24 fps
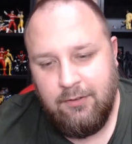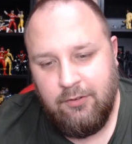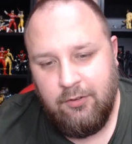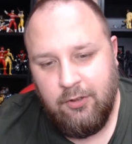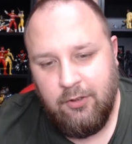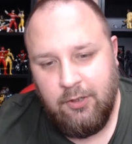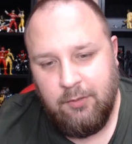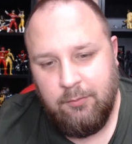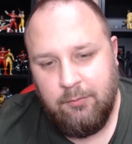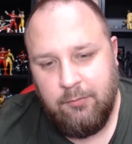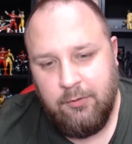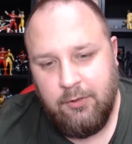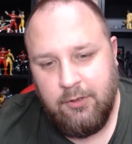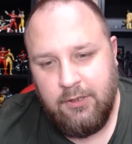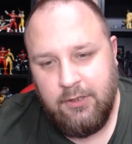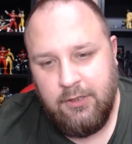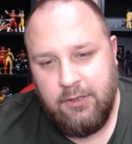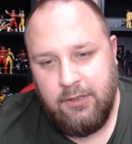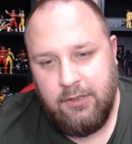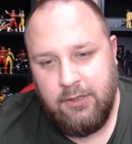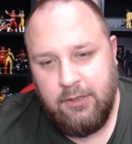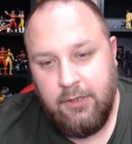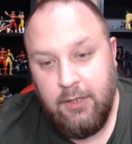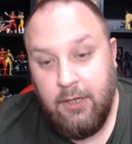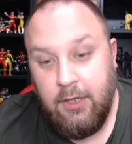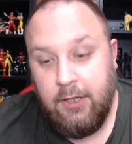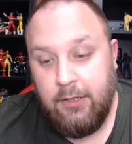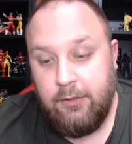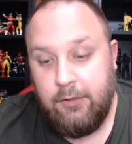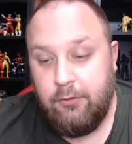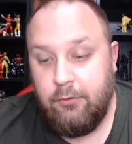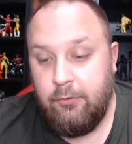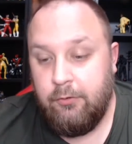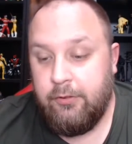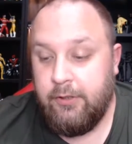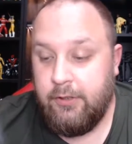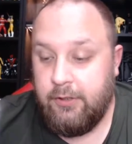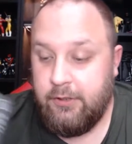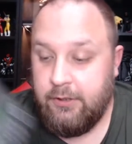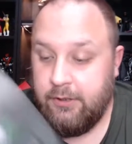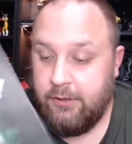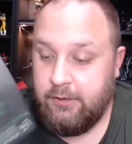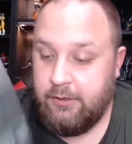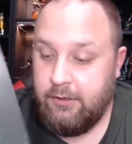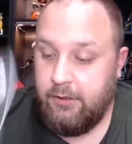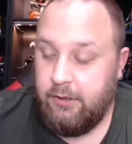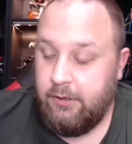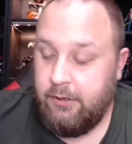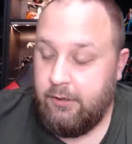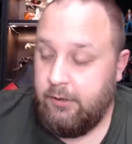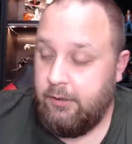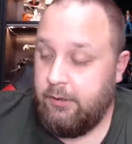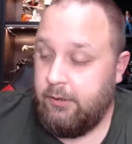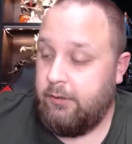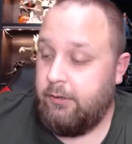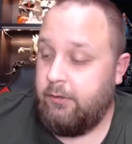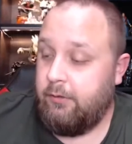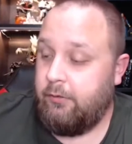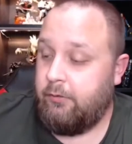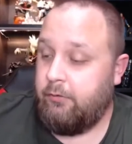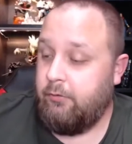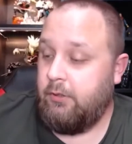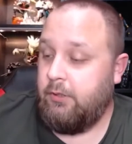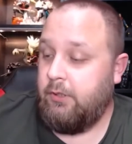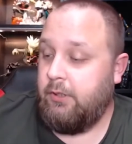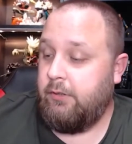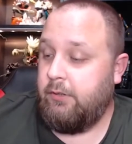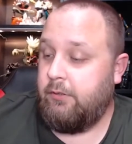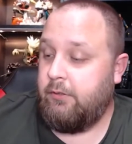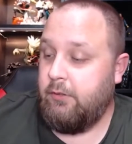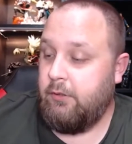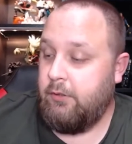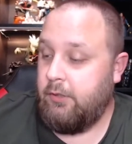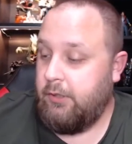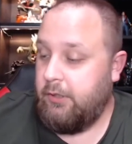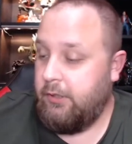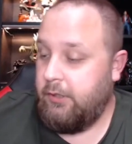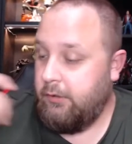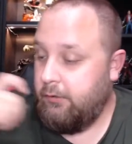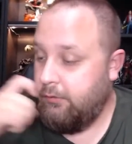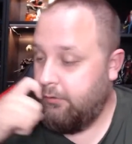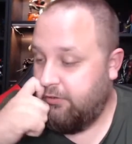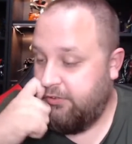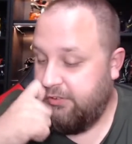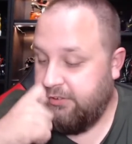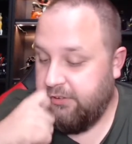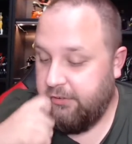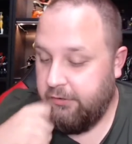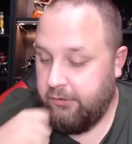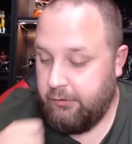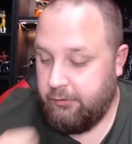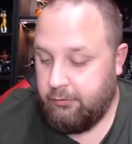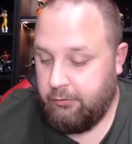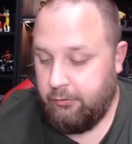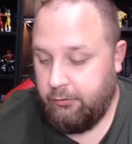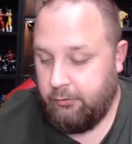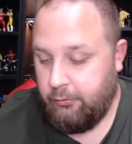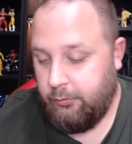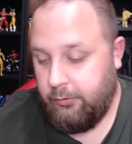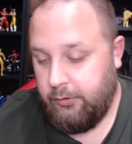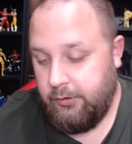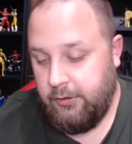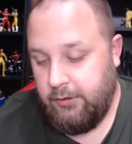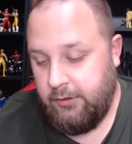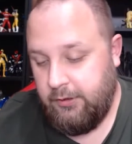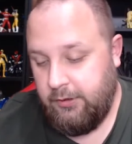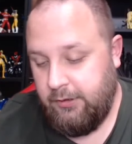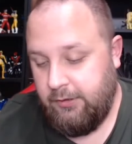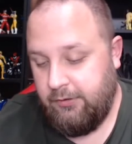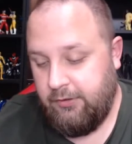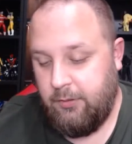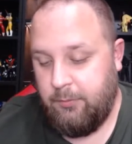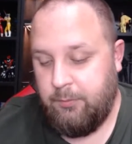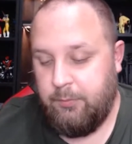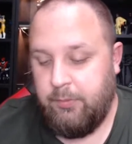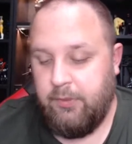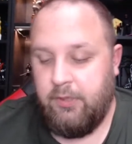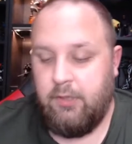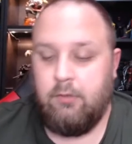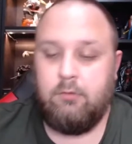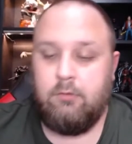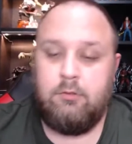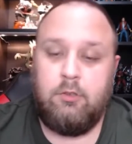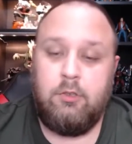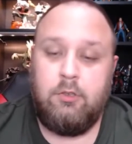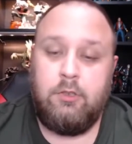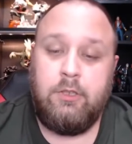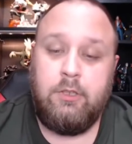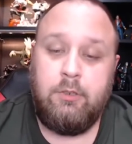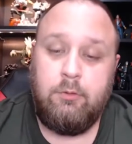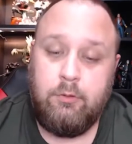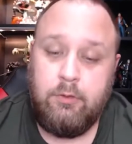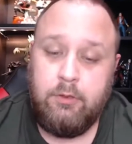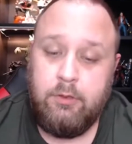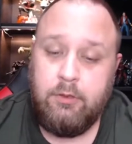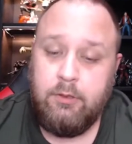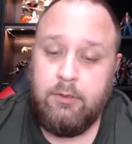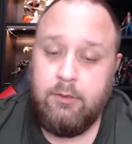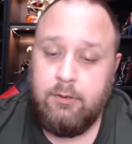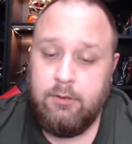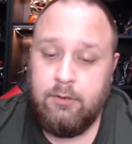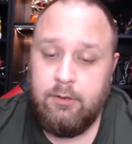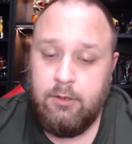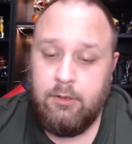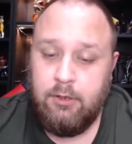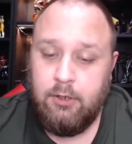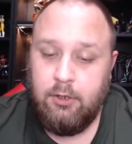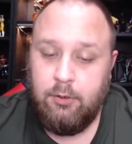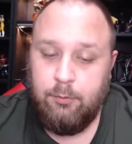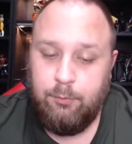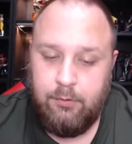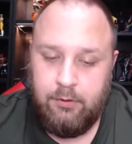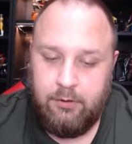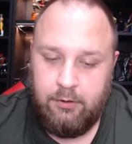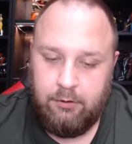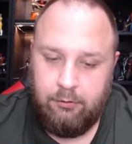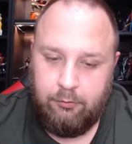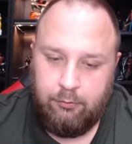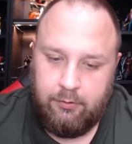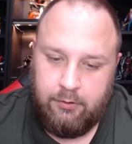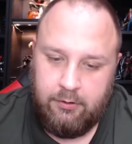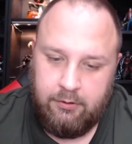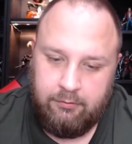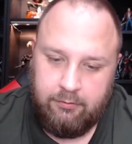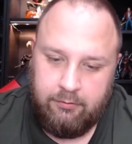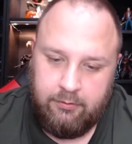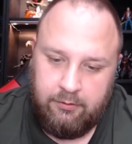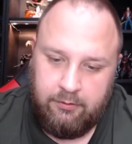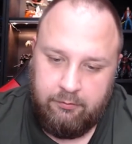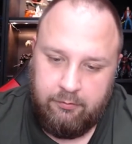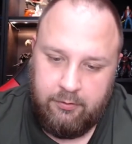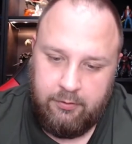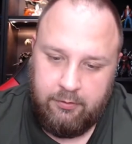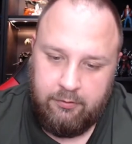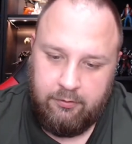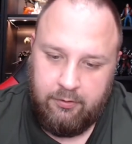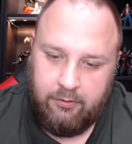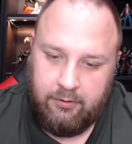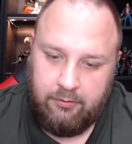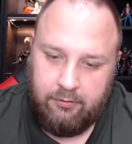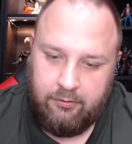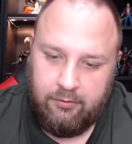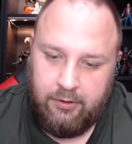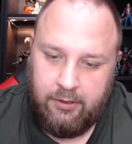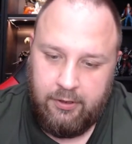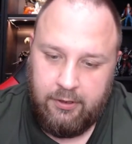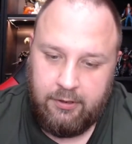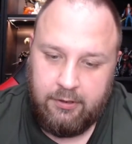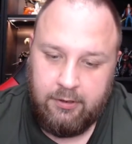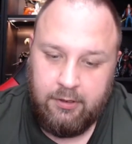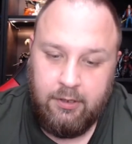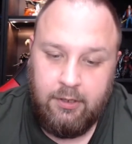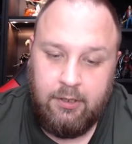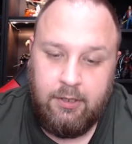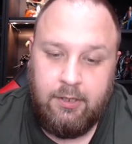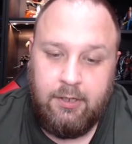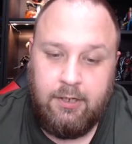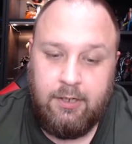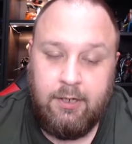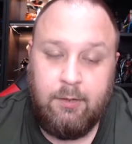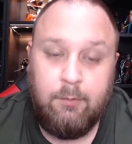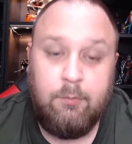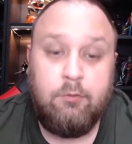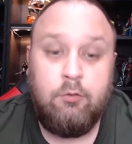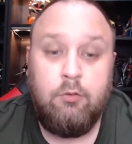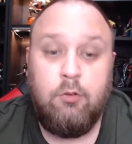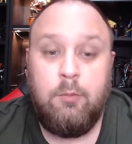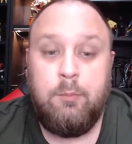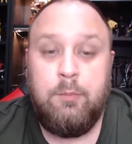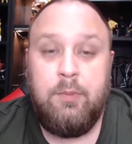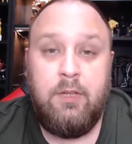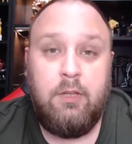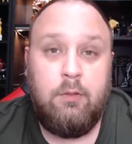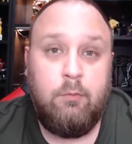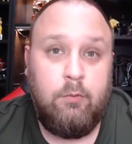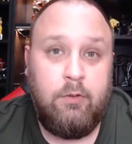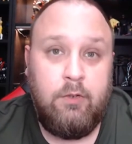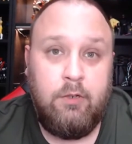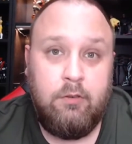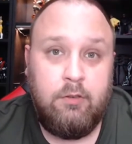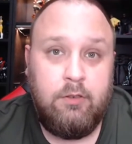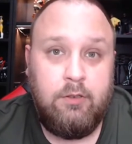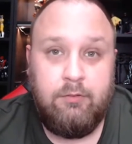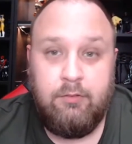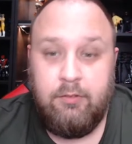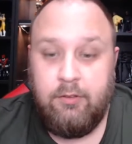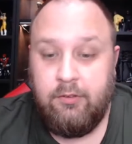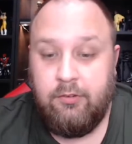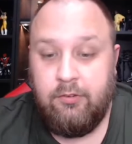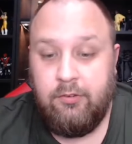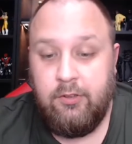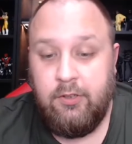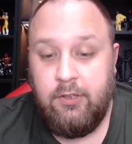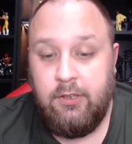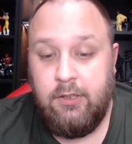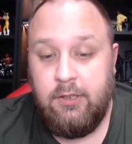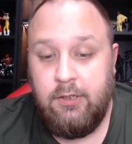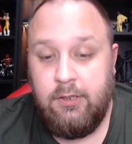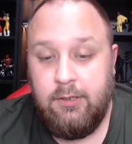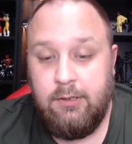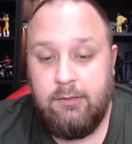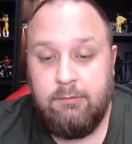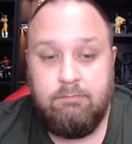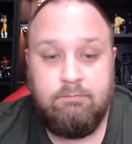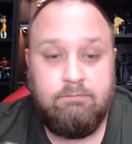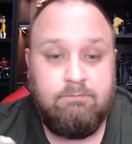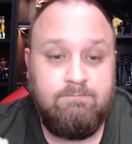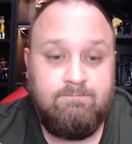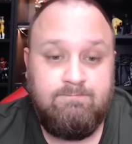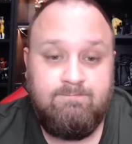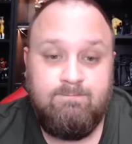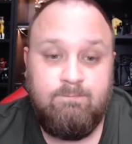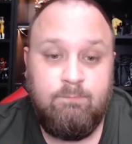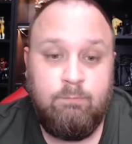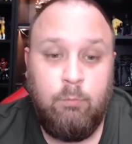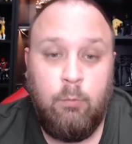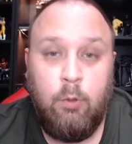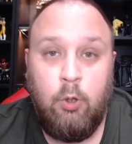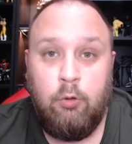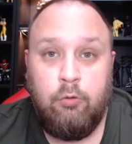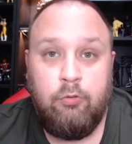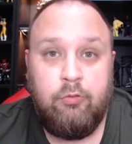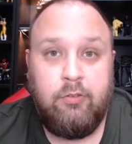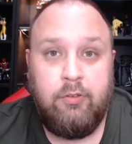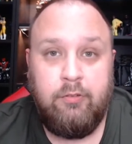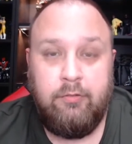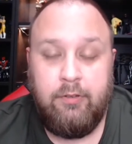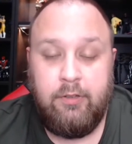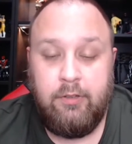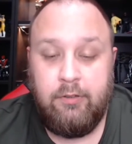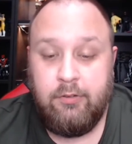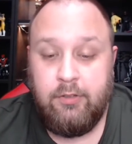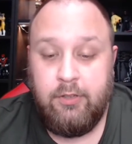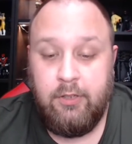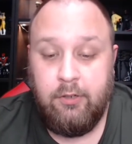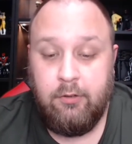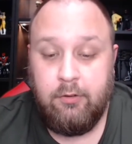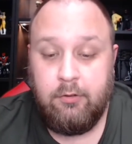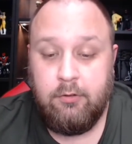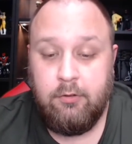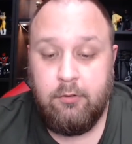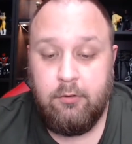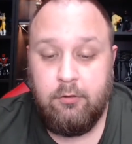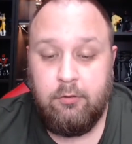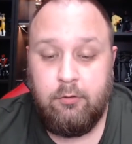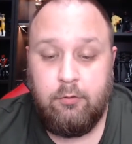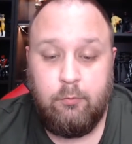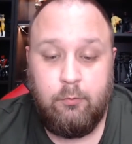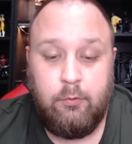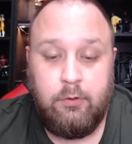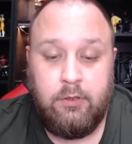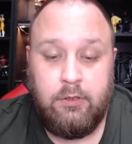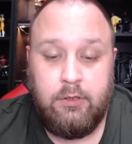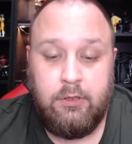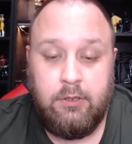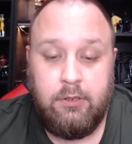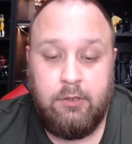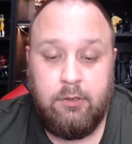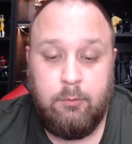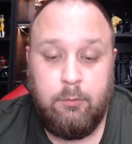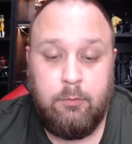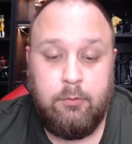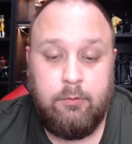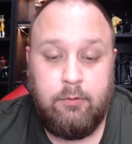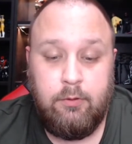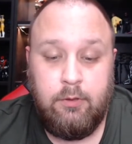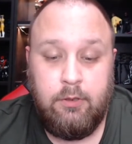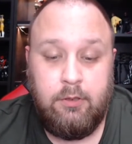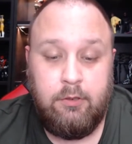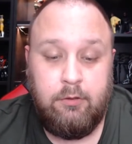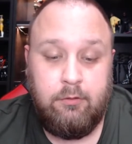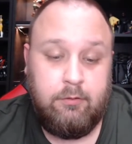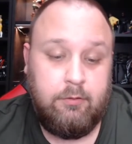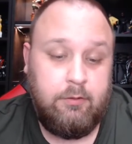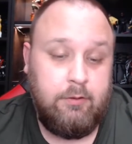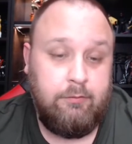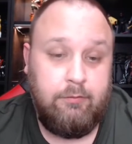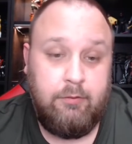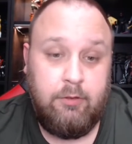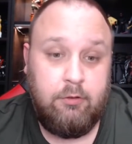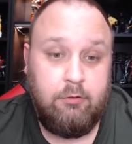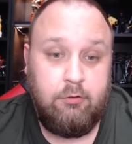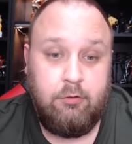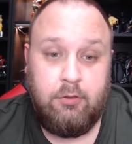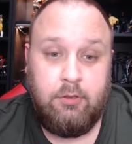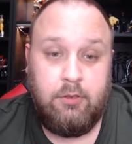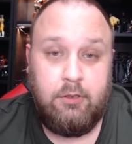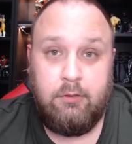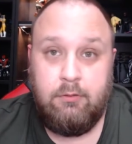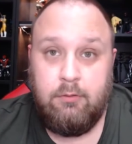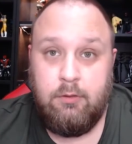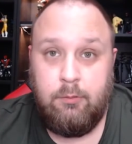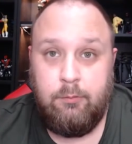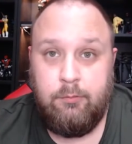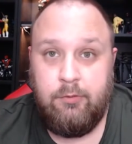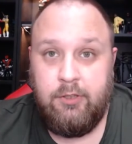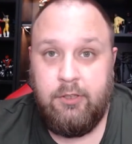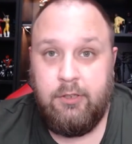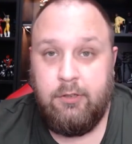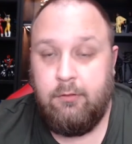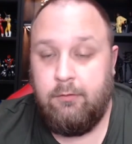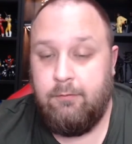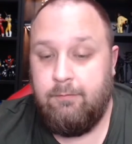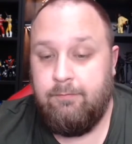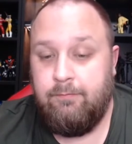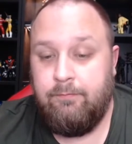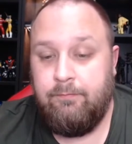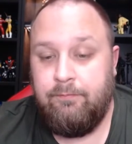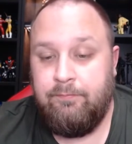Sorry, I'm looking at it. I do think that the Thrilling 30 or Generations one is a better looking one. But this one definitely fits the aesthetic. And how much you want to bet? We don't even see most of these characters when Kingdom eventually comes out.